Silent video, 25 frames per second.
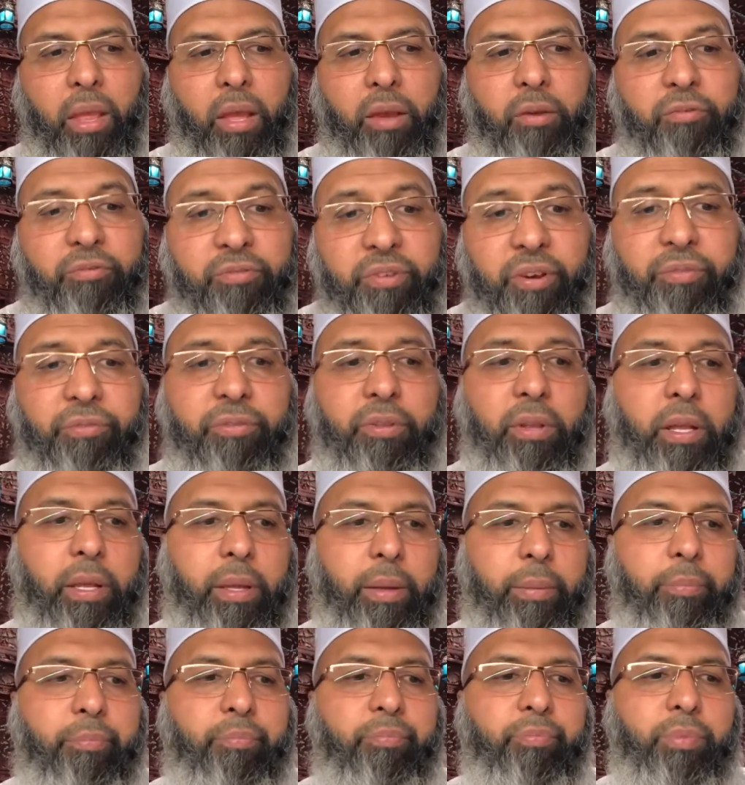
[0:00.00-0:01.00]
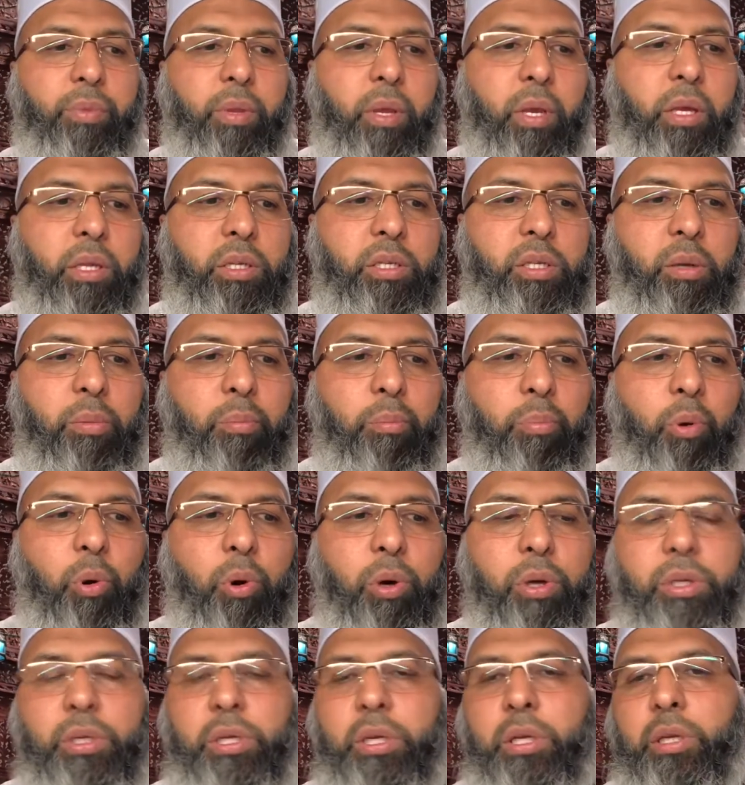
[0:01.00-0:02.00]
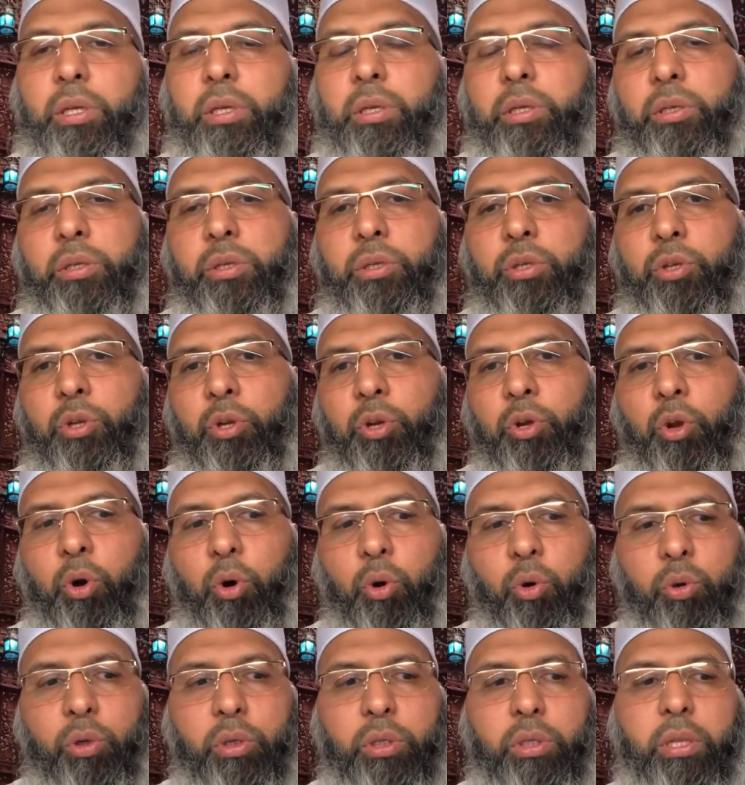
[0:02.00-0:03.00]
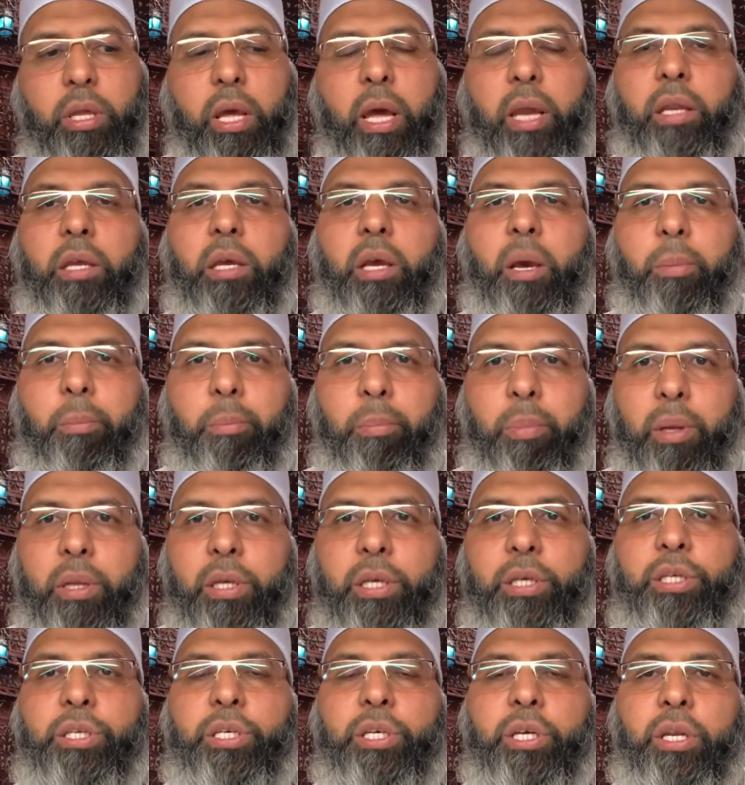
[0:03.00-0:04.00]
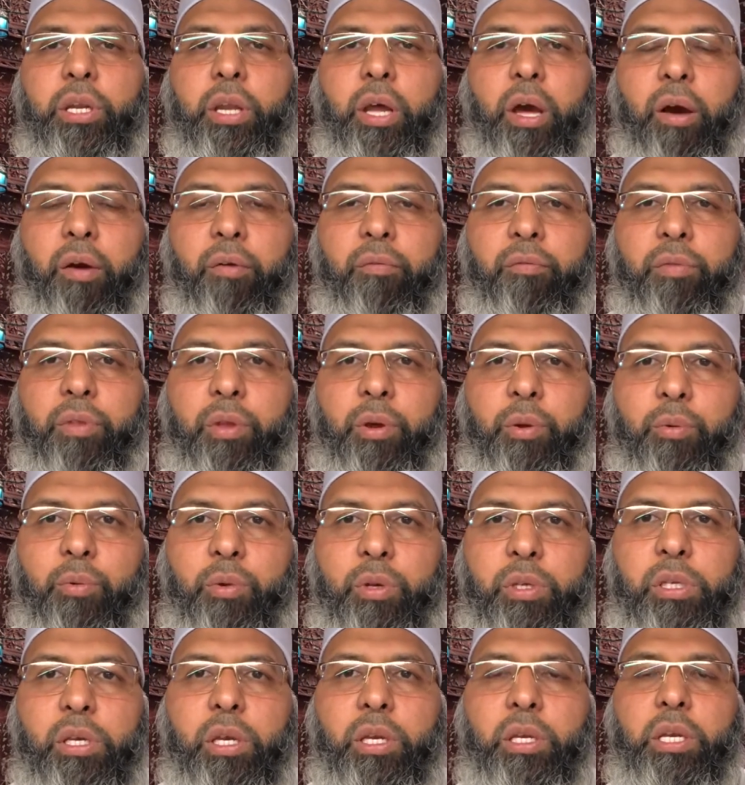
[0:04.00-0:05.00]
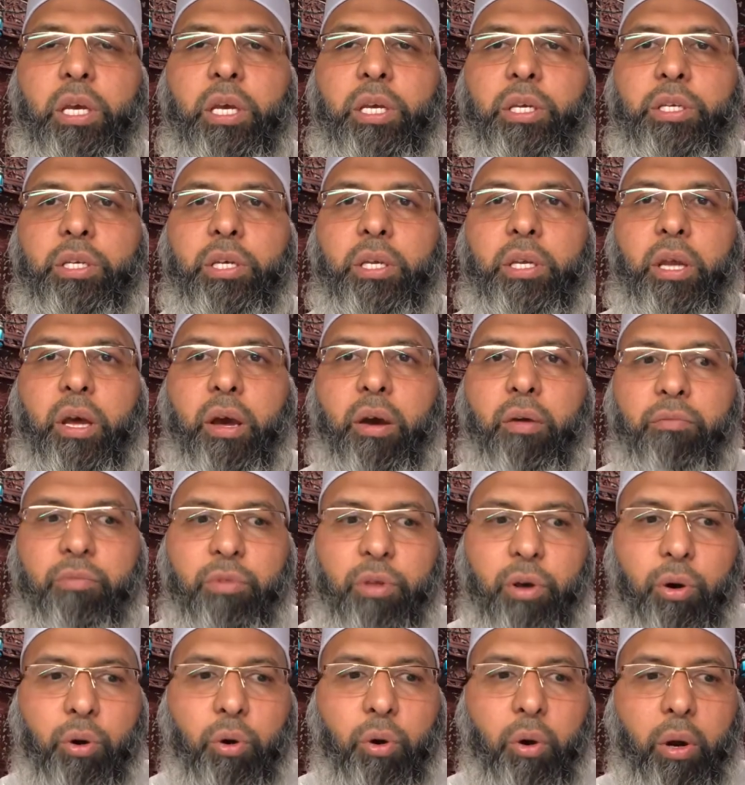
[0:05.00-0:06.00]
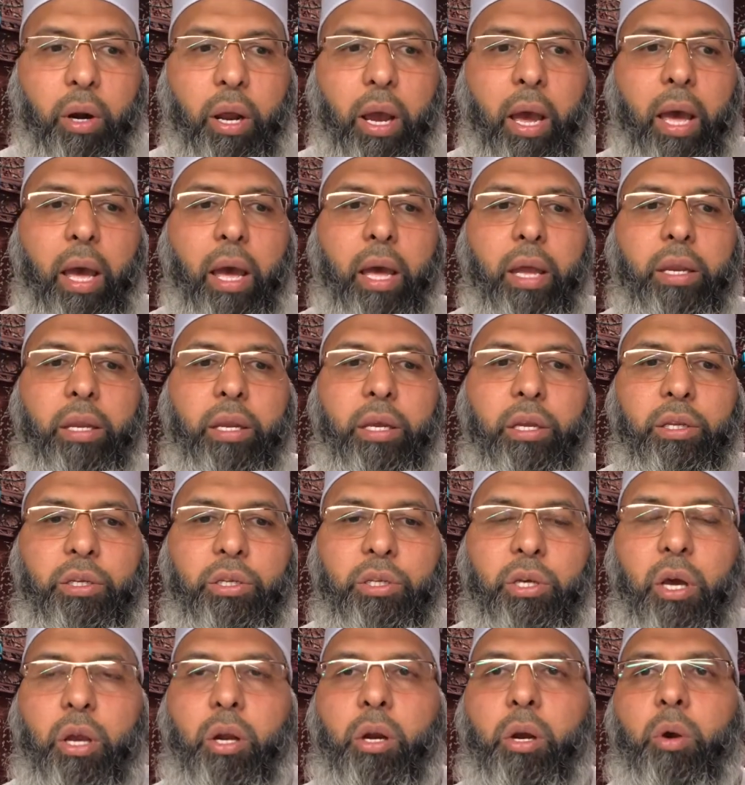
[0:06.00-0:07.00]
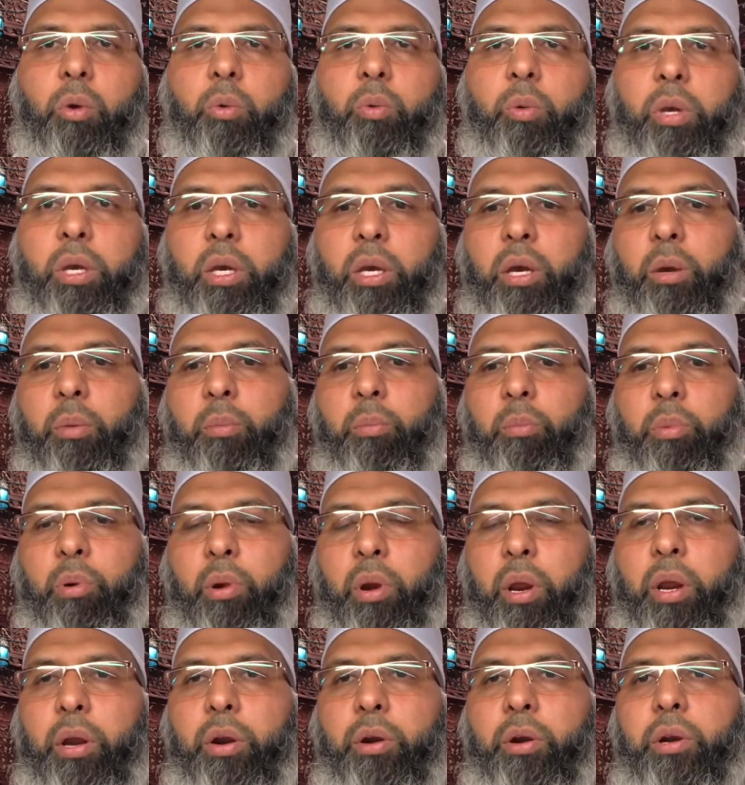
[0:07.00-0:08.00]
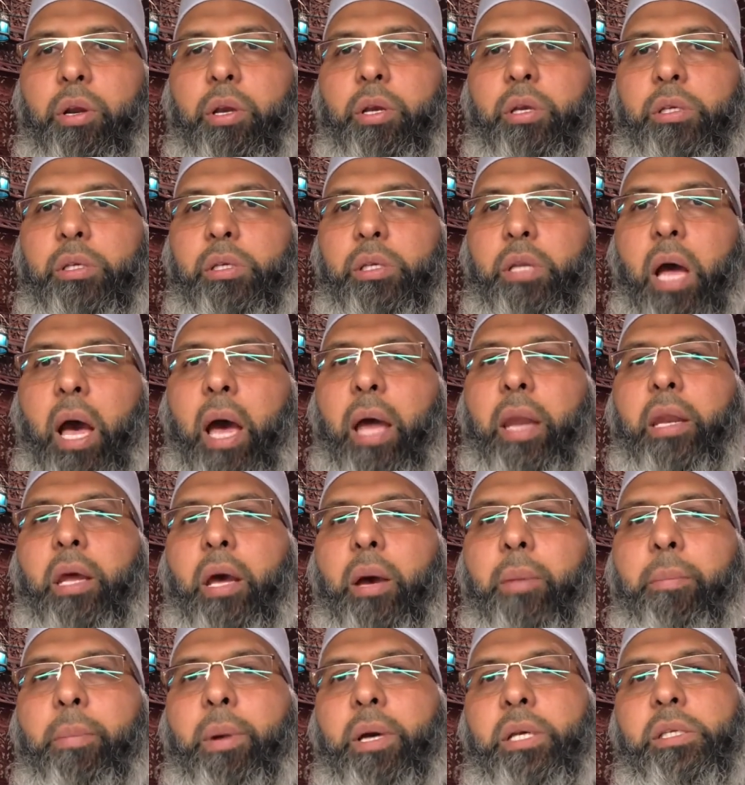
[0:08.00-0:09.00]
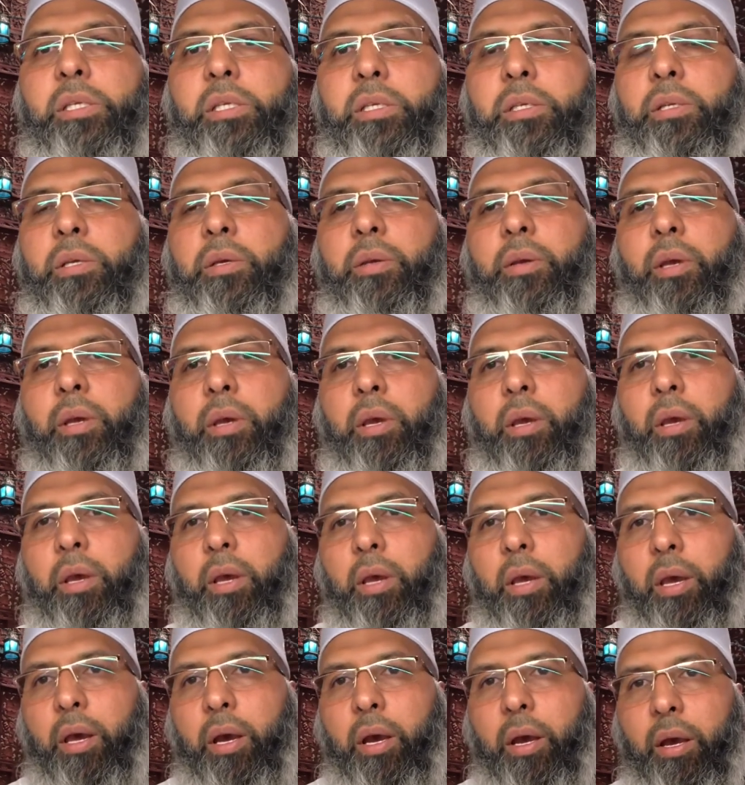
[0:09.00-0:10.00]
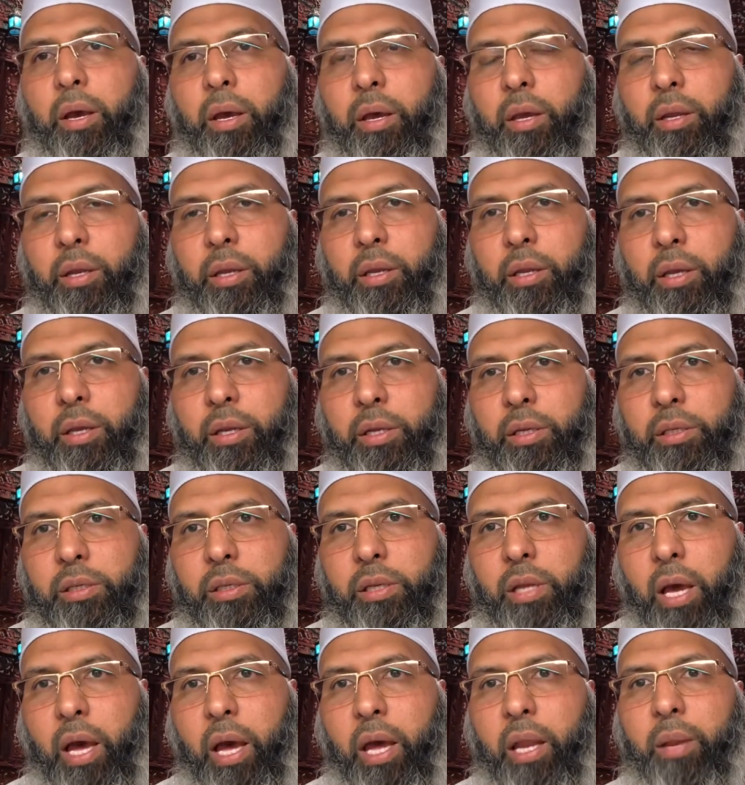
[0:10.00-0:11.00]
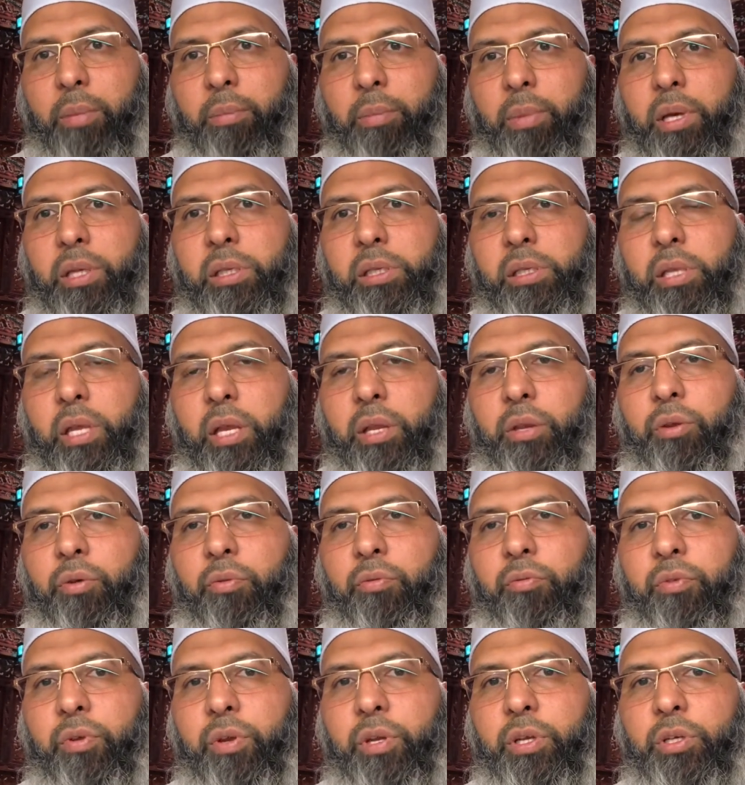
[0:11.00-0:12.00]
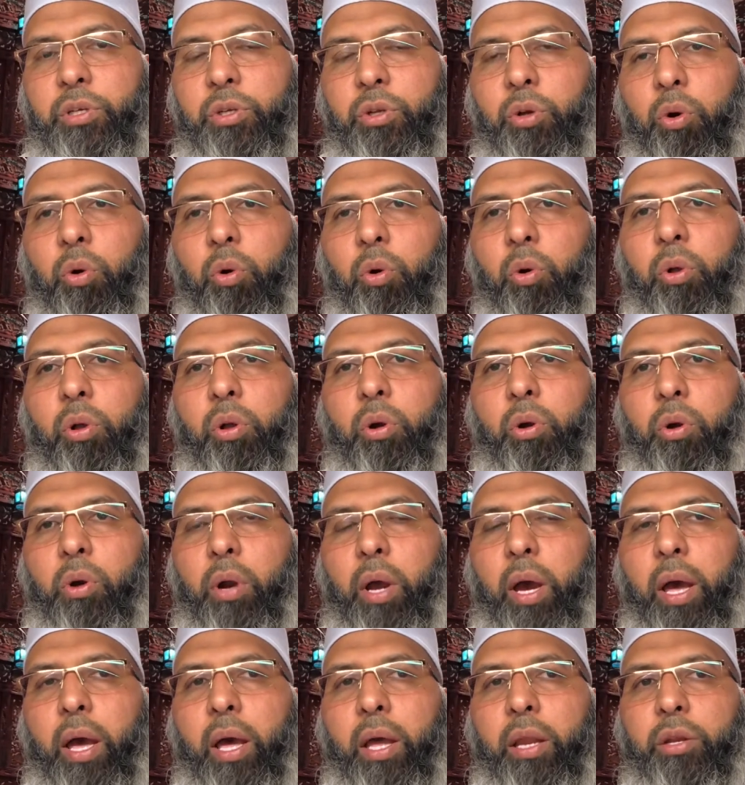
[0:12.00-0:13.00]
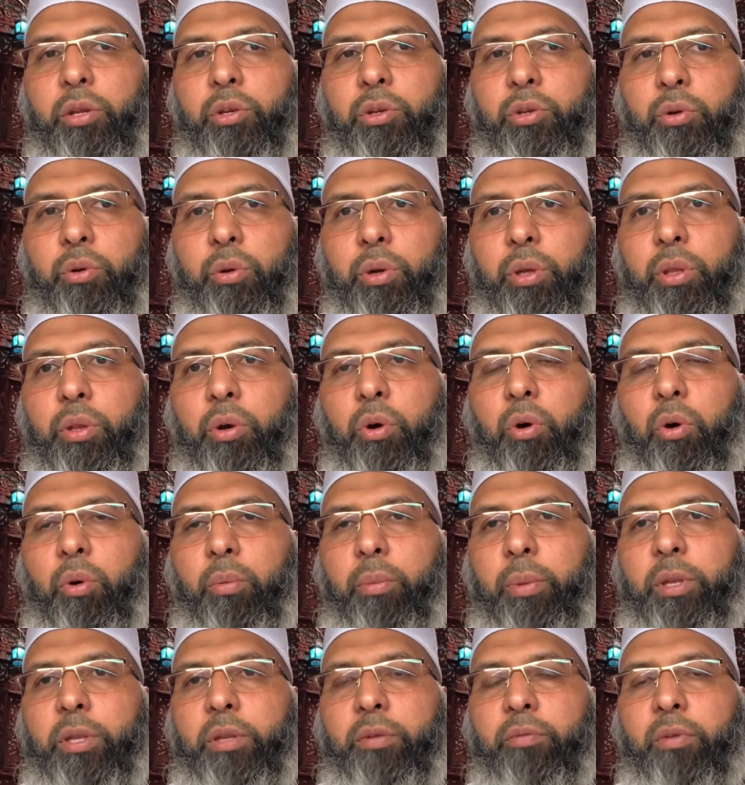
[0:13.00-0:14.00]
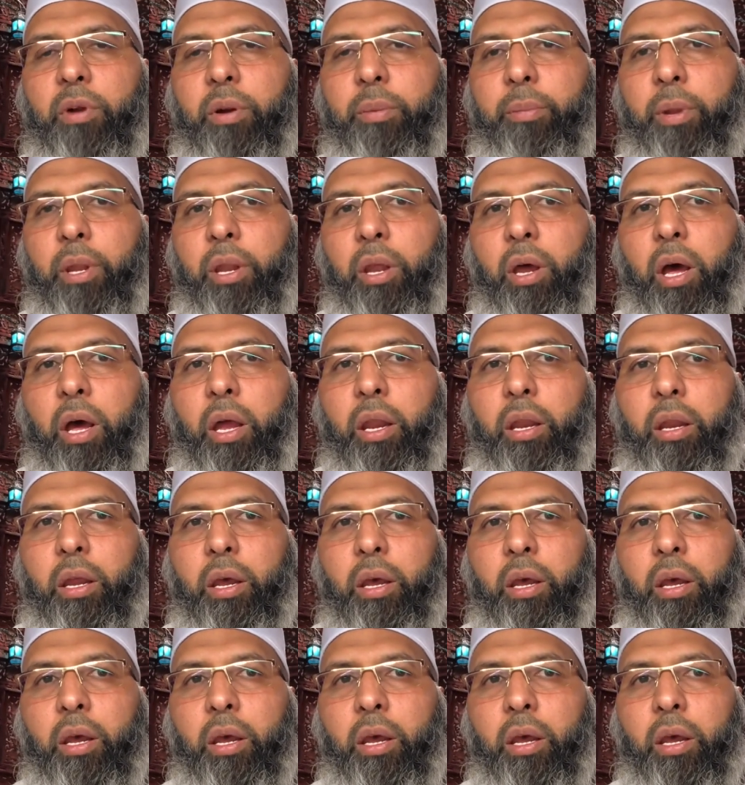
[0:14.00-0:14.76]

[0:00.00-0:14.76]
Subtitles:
Fifthly, it's important to note that completion of the recitation of the Quran in Tarawih prayer is not a must. And it is not a must that you finish the whole Quran during the whole month of Ramadan,